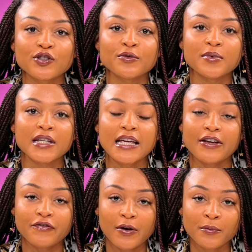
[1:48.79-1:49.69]
to be
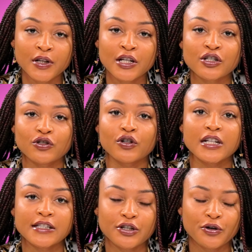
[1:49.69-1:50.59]
a feminist on
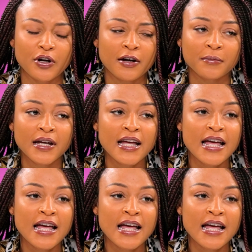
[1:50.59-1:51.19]
Instagram.